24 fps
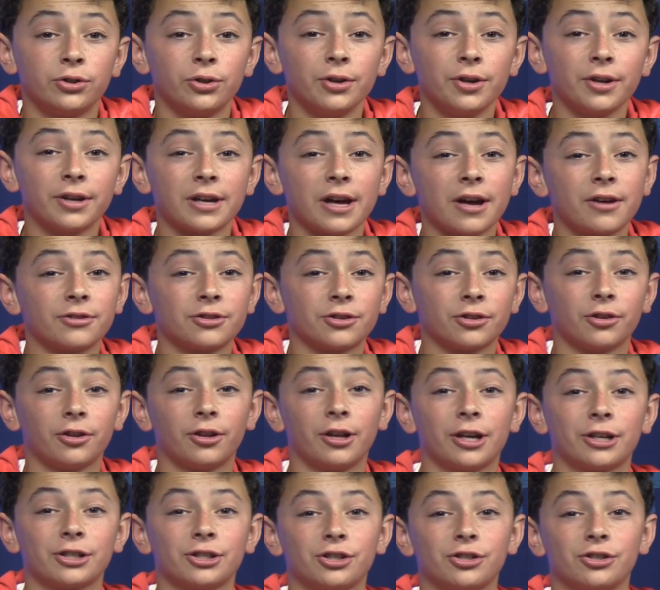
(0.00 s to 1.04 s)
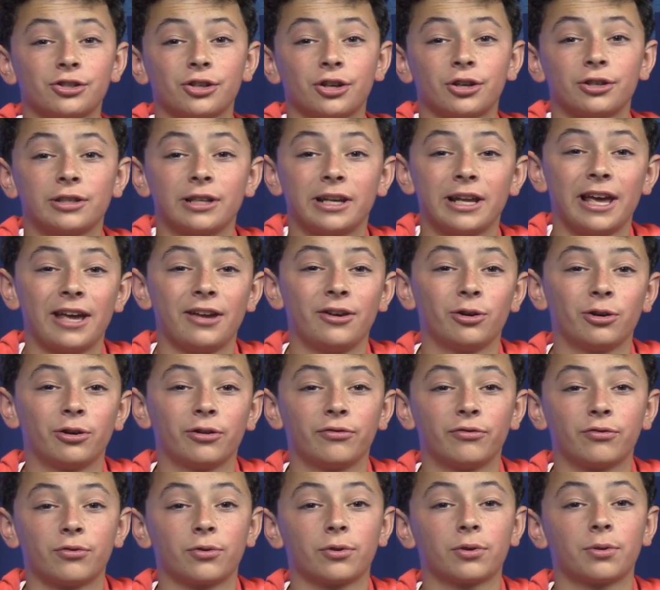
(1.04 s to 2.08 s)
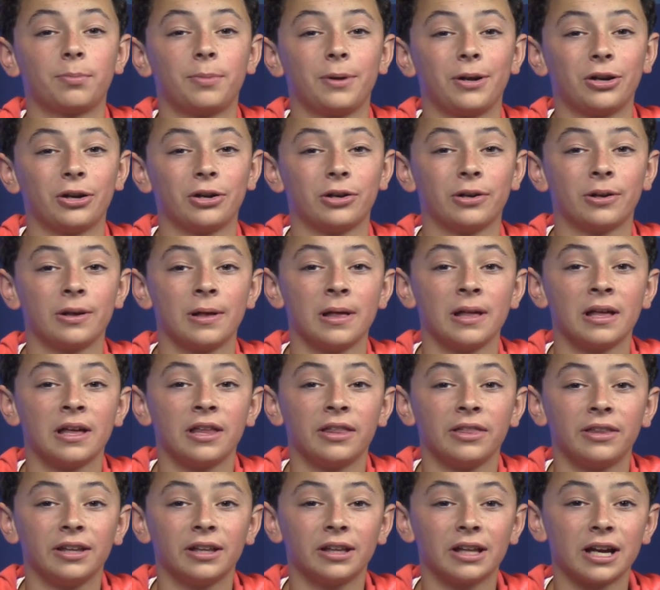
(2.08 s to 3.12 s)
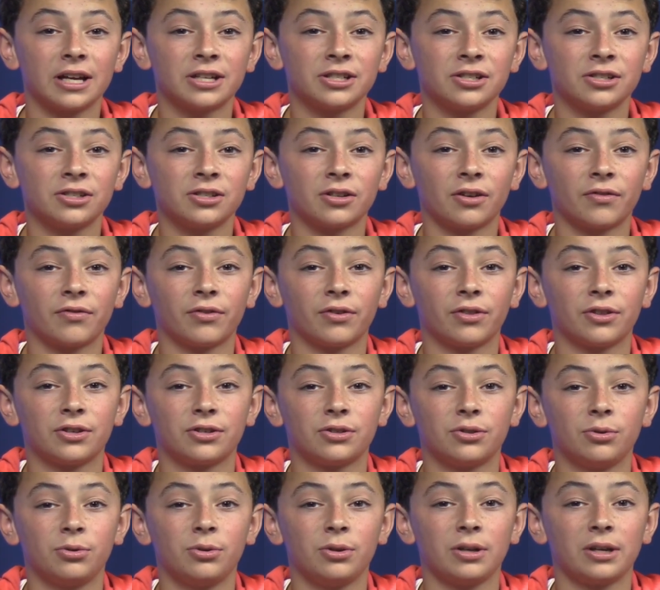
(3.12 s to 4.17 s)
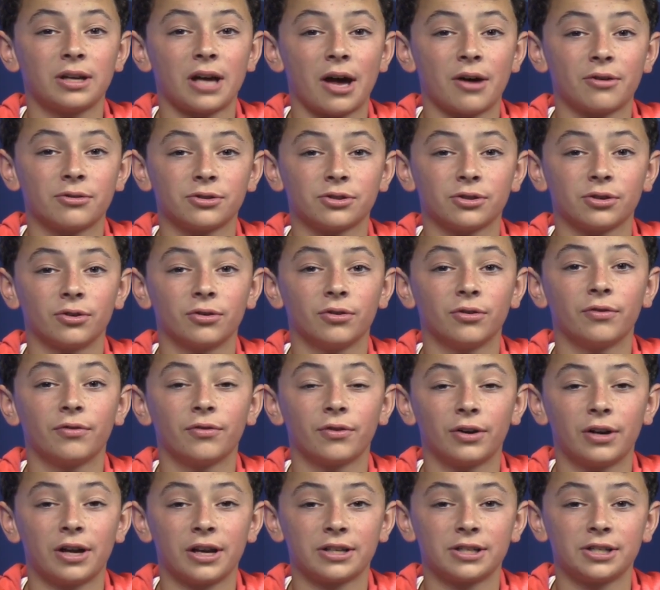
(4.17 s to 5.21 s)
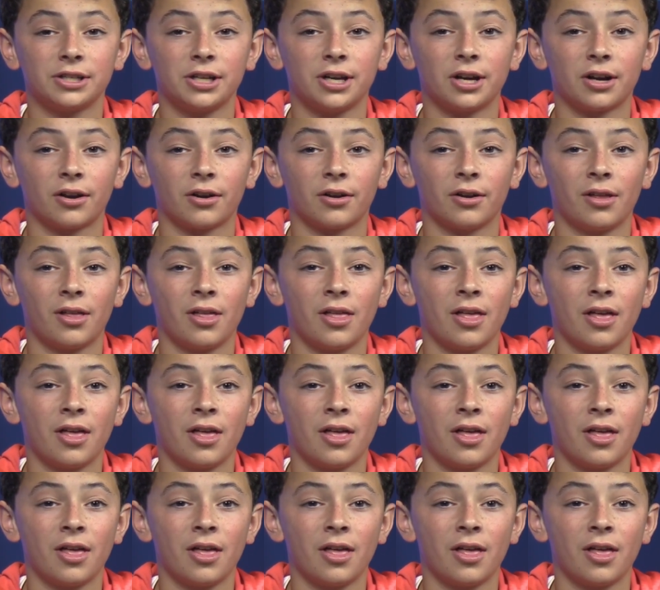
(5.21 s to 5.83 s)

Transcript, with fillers: Student council elections are today during fourth period. The elections are for the student council for next year.